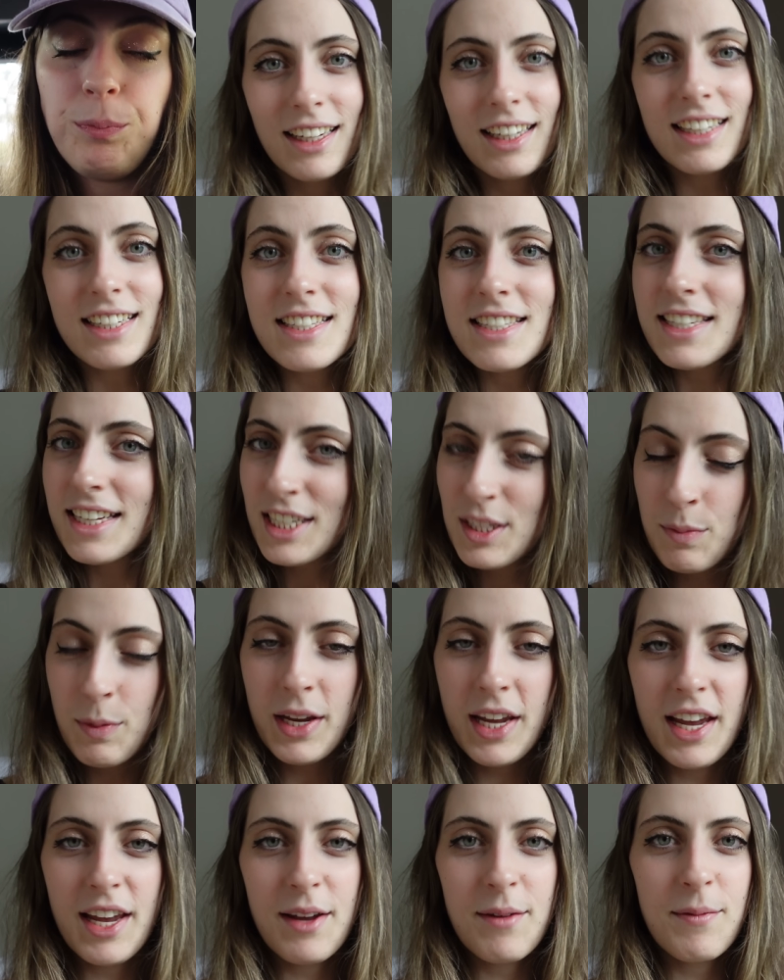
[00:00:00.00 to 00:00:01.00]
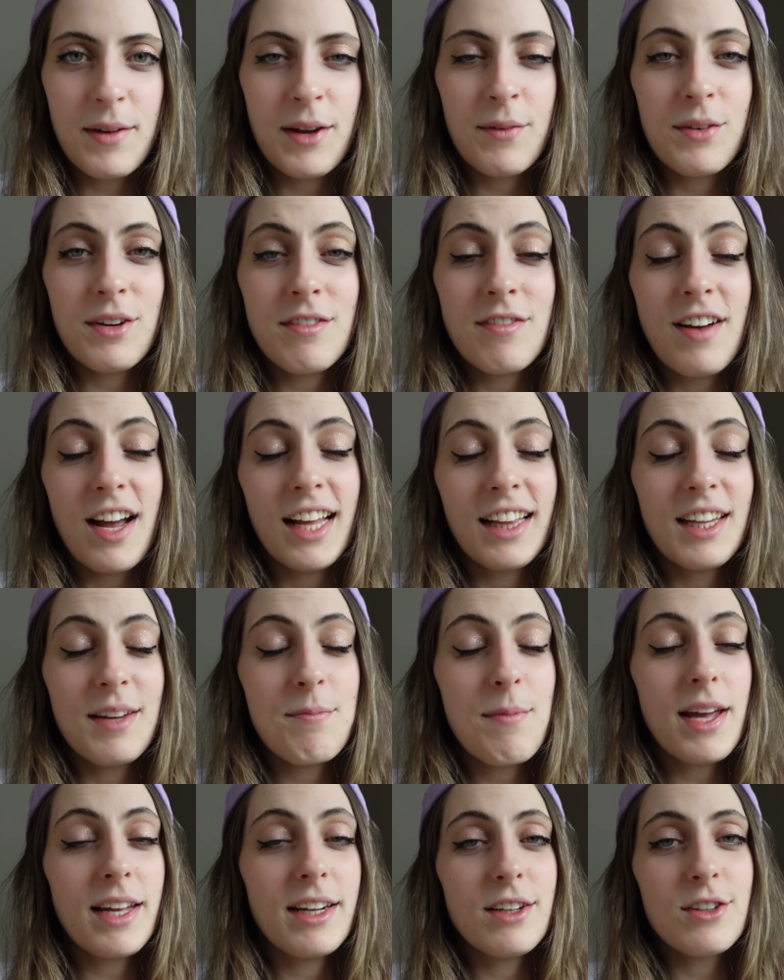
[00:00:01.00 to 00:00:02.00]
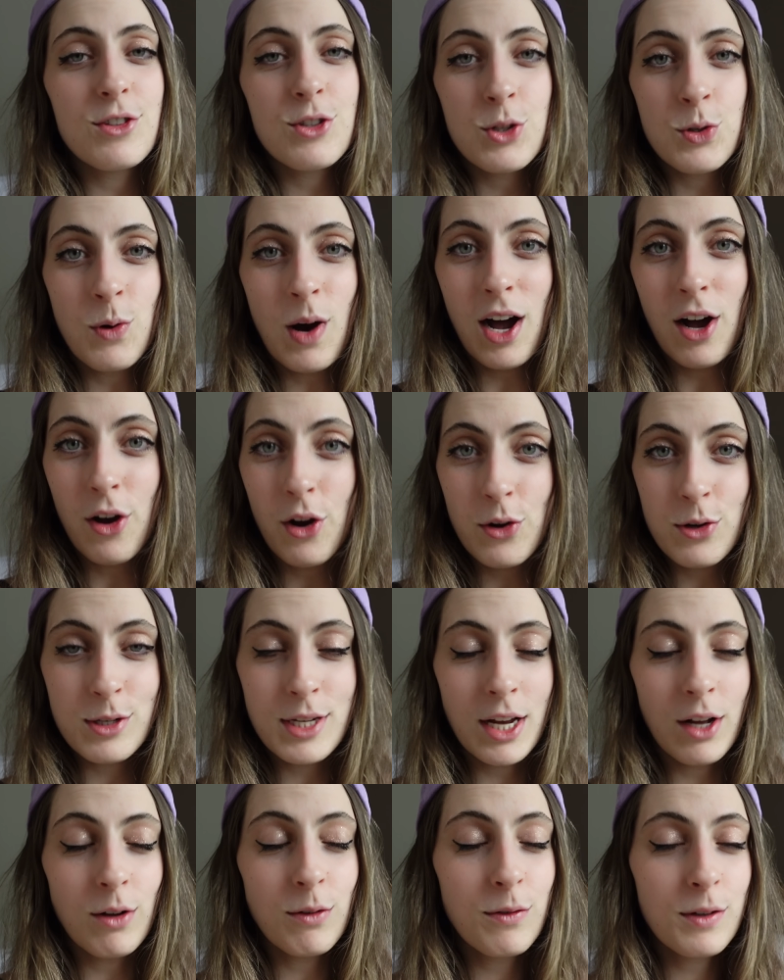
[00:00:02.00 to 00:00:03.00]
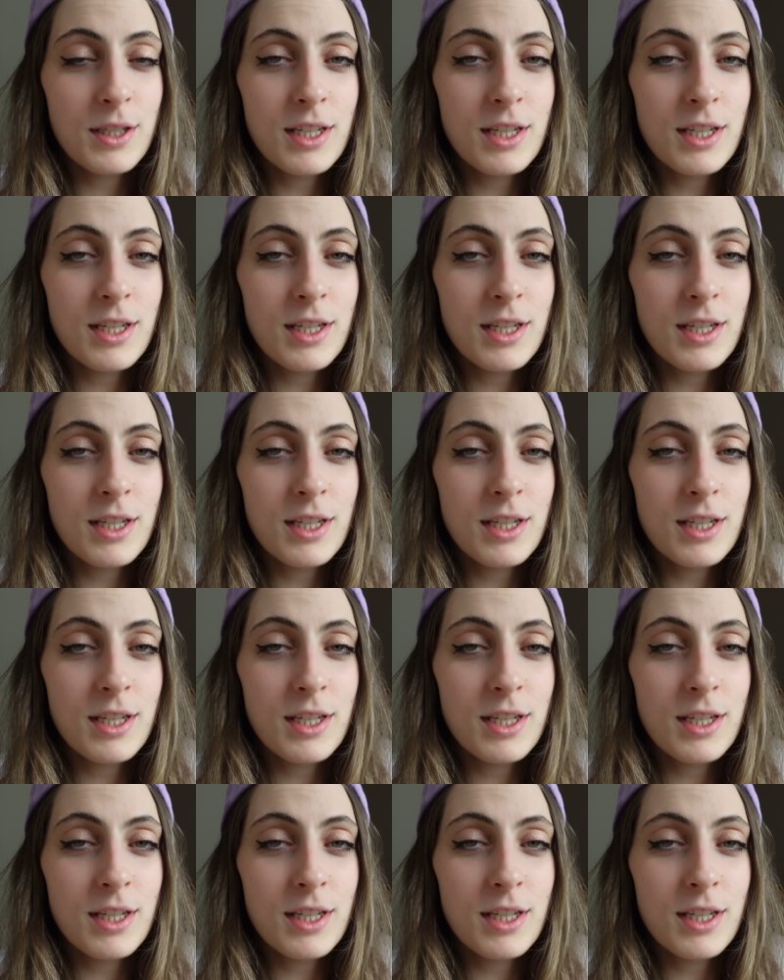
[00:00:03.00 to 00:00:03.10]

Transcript: It's 6 p.m. and we finally made it to our hotel for